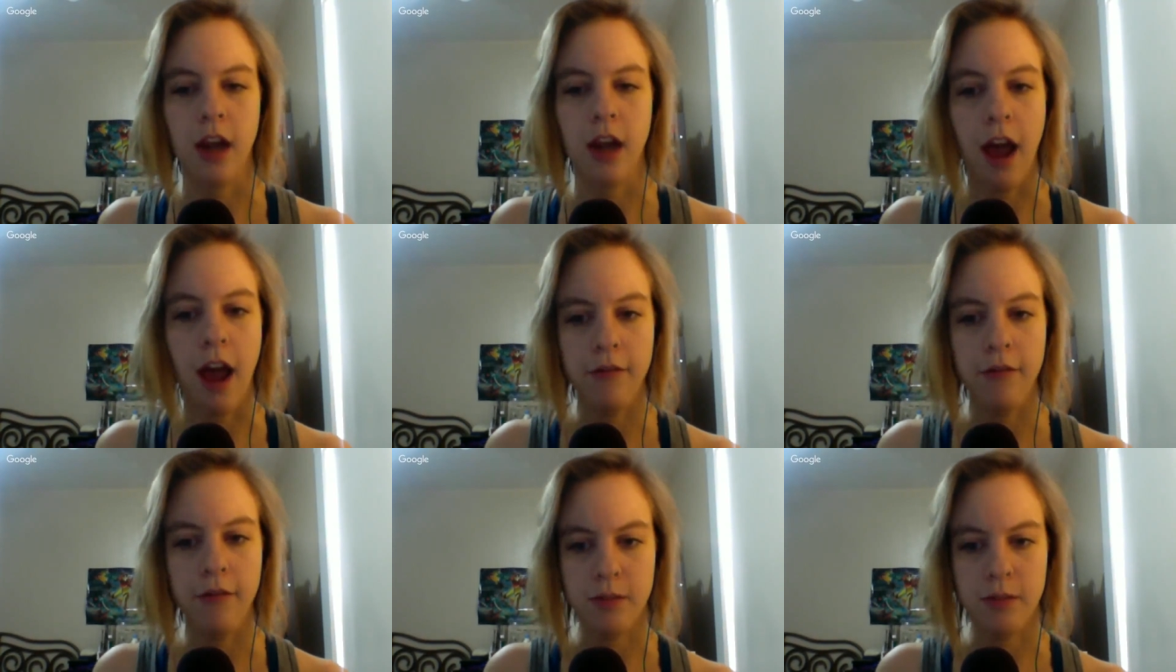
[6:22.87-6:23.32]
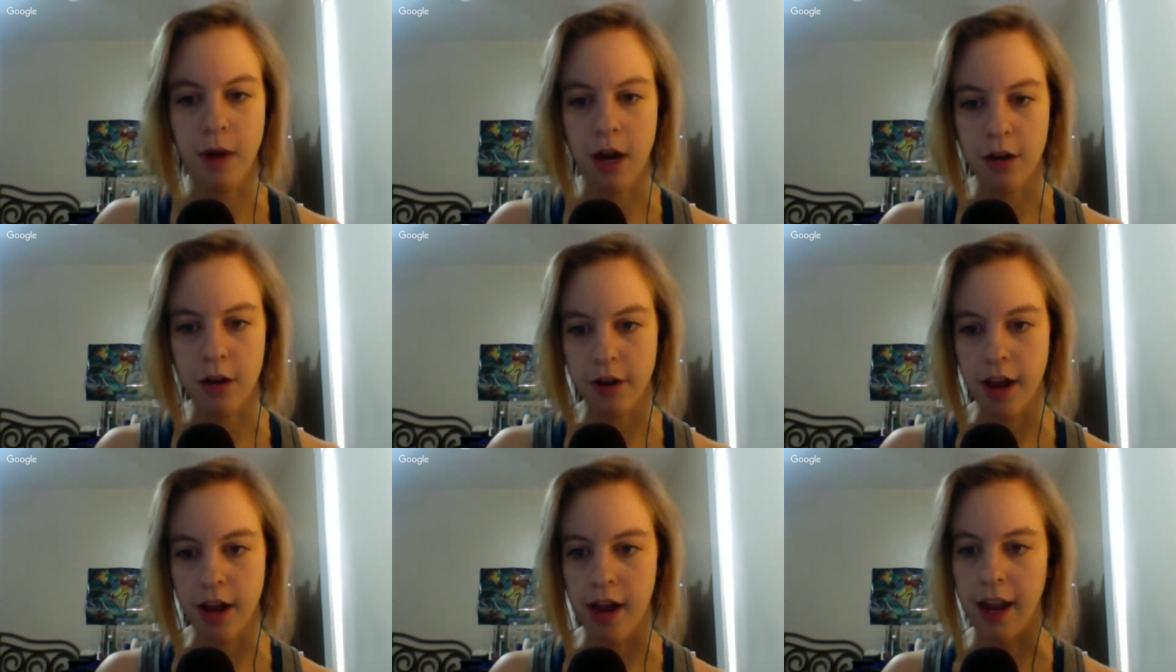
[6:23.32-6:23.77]
I was
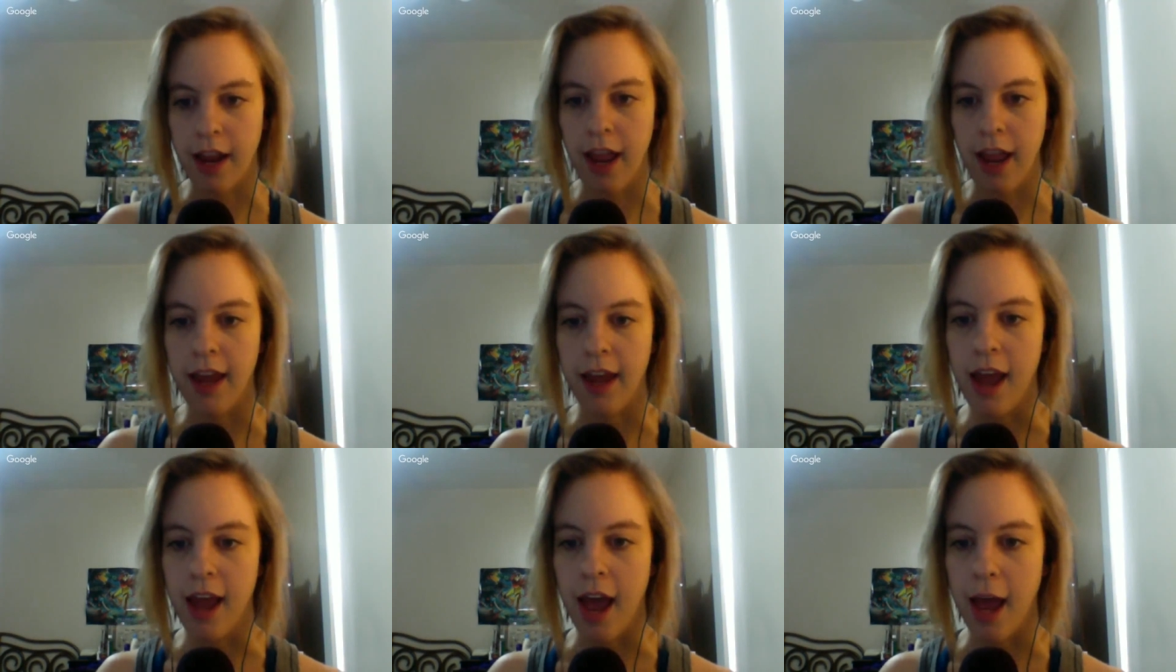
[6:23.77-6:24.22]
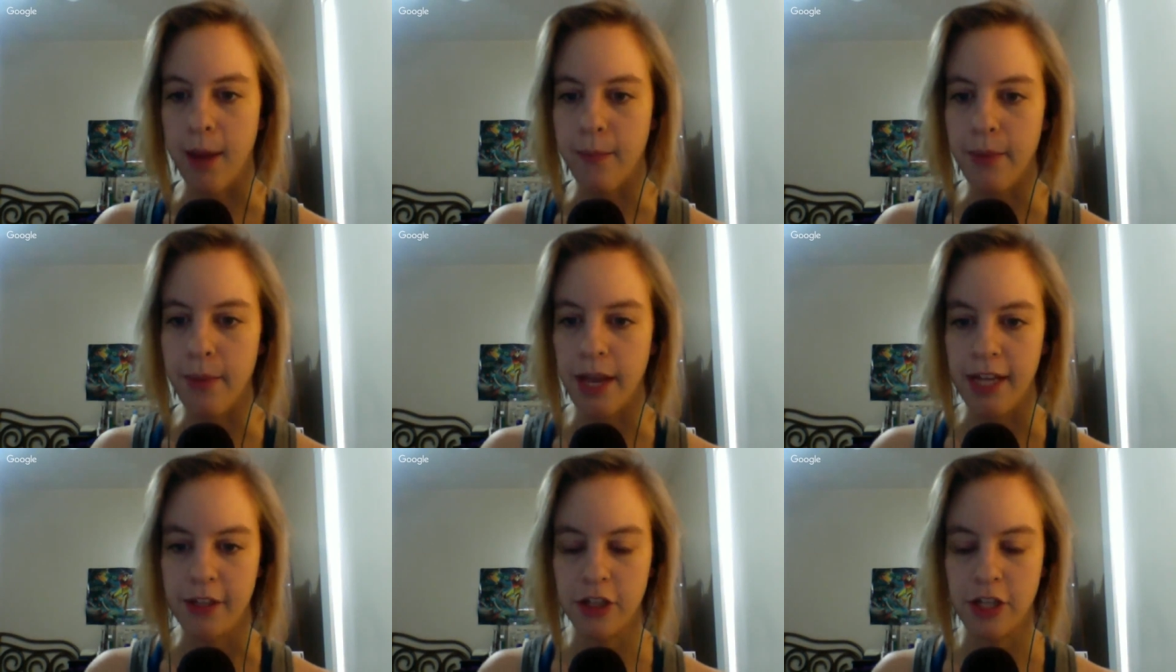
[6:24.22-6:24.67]
moderating and had
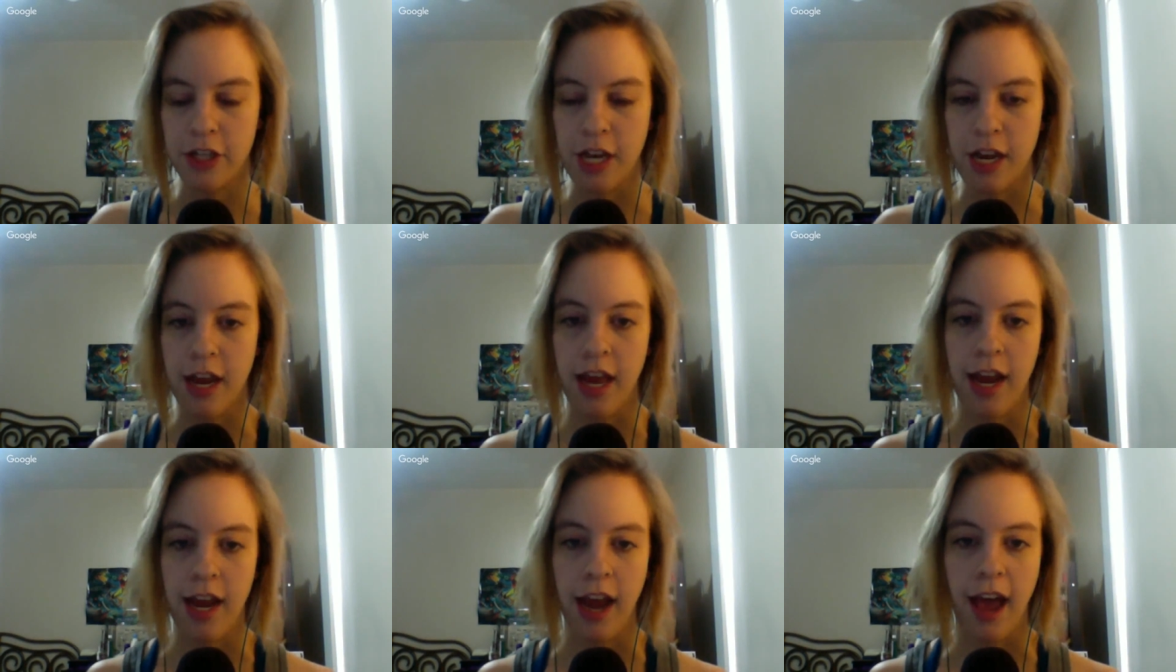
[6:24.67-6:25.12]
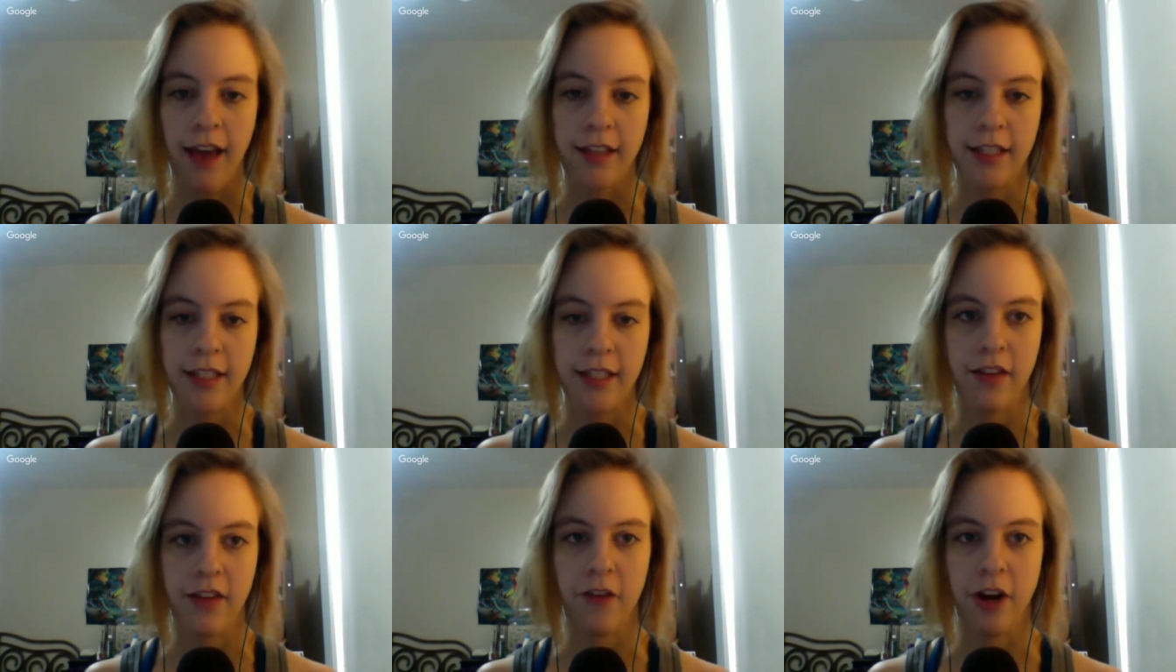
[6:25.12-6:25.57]
pitched and had
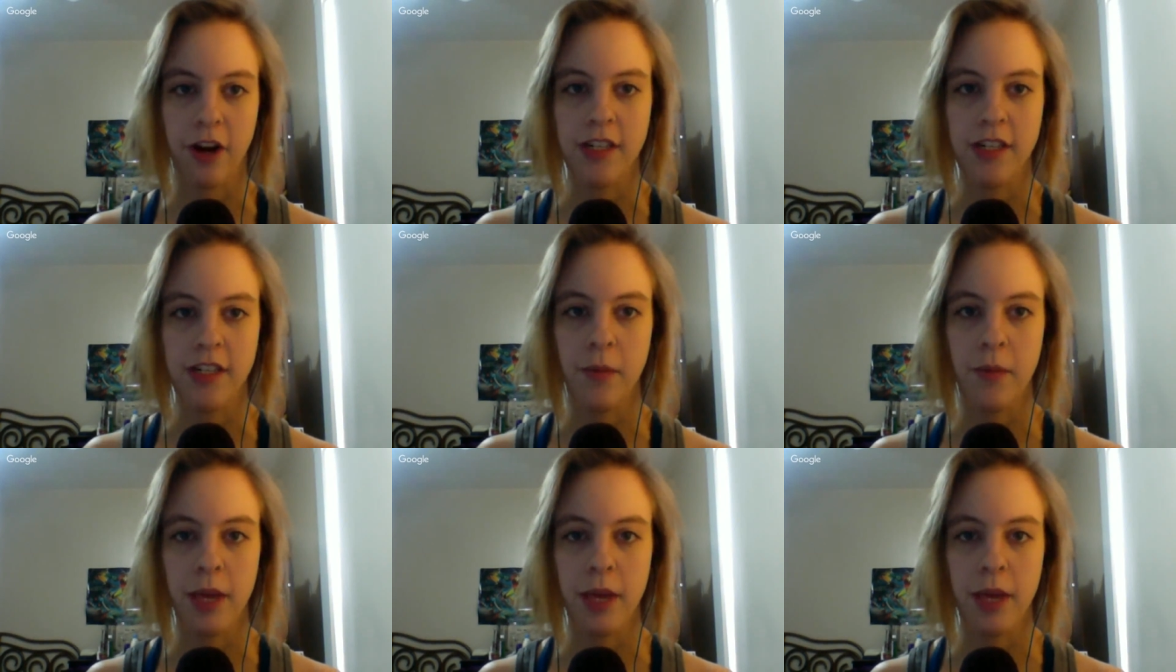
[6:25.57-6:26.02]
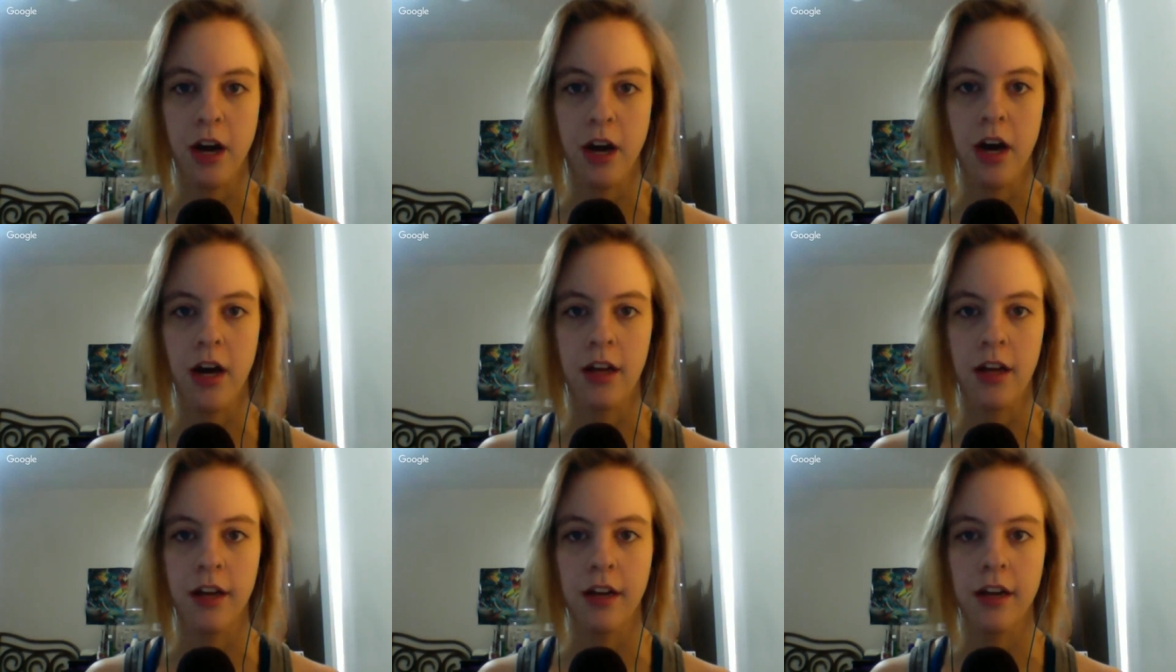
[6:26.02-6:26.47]
asked a friend to be
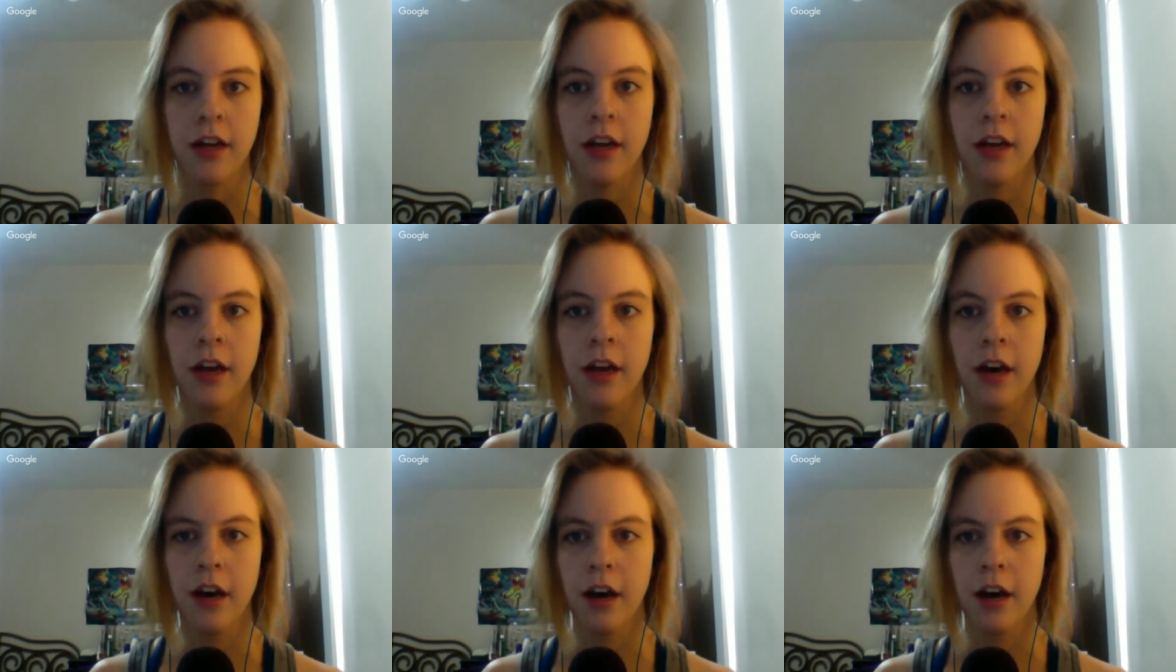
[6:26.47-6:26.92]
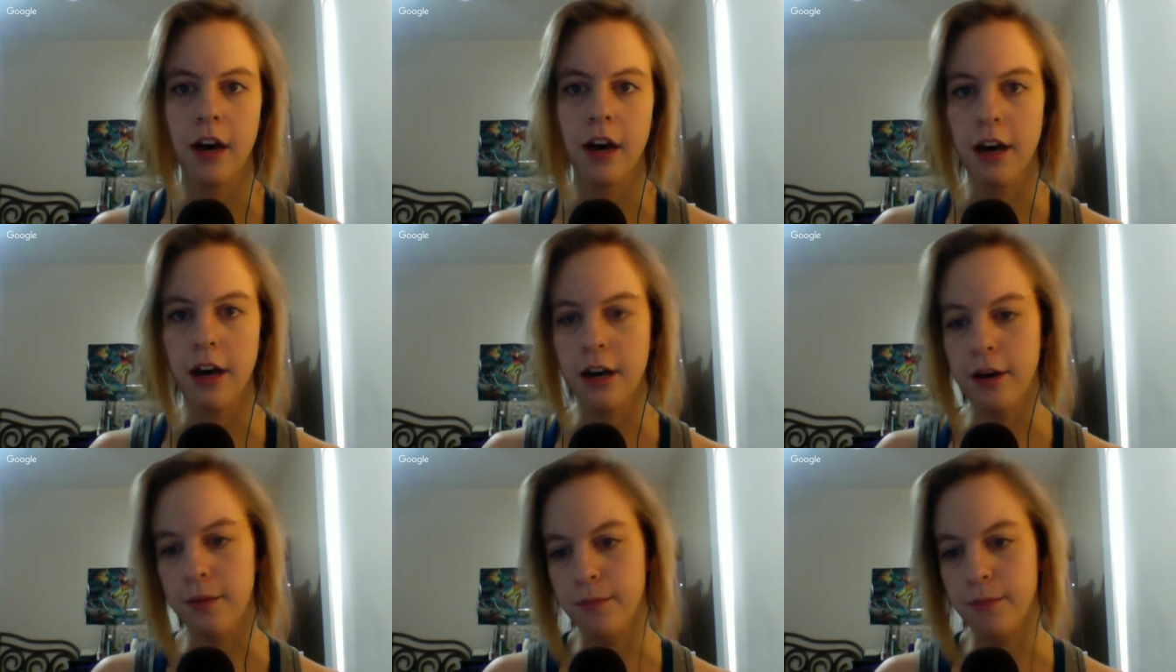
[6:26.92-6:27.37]
on,
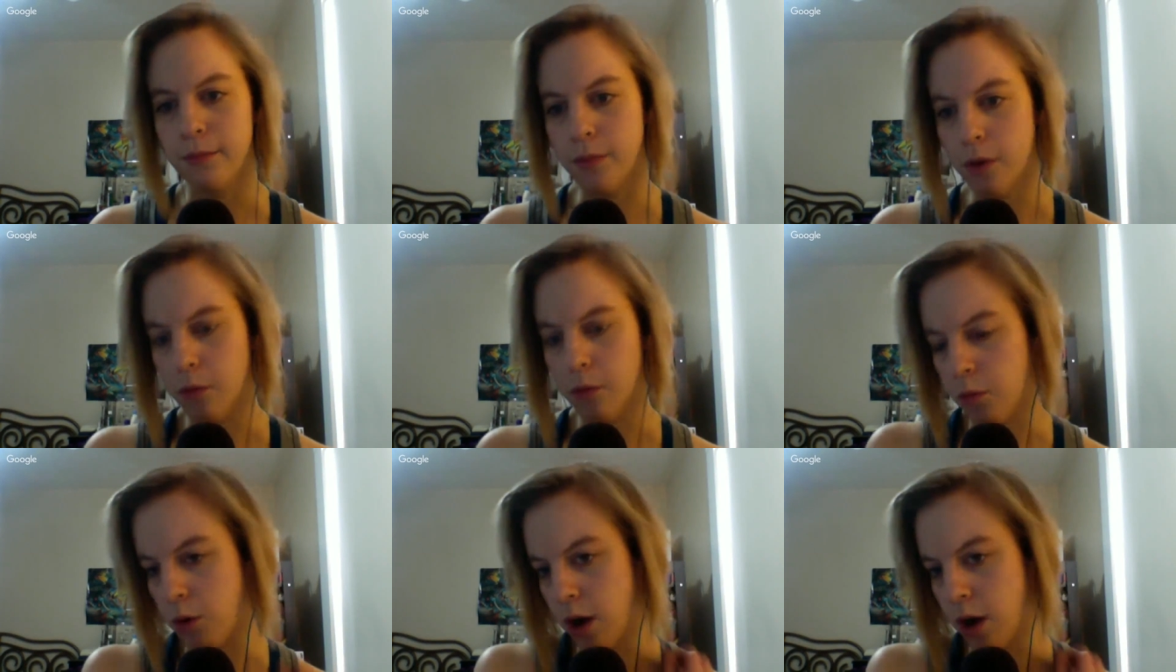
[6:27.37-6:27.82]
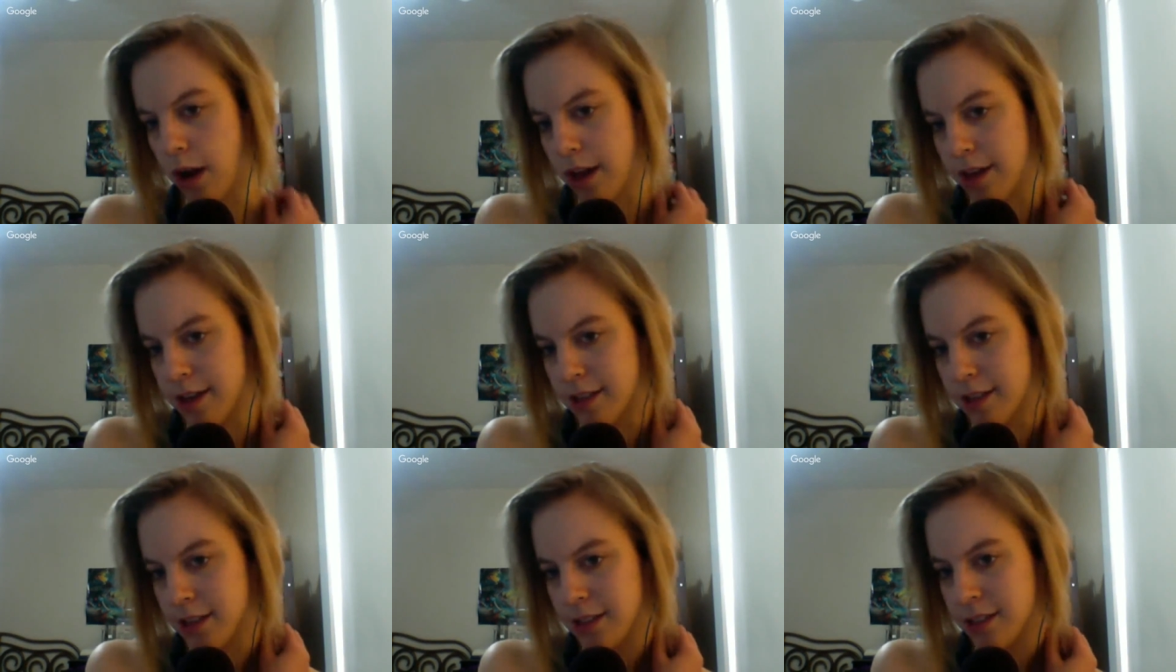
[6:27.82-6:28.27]

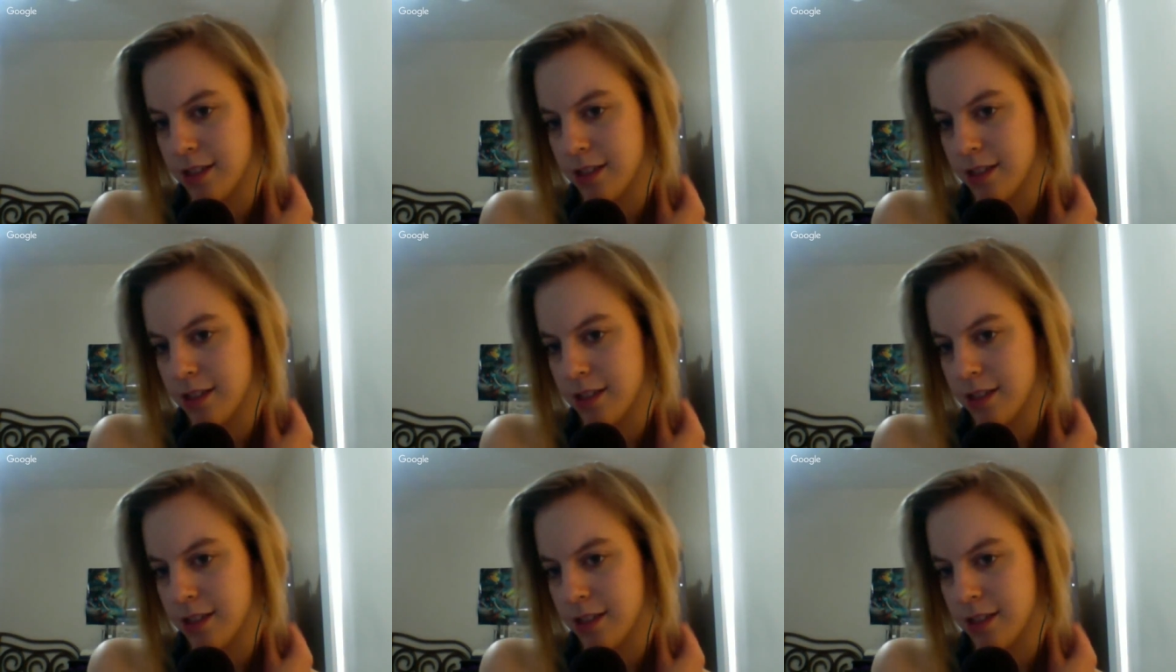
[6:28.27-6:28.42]
was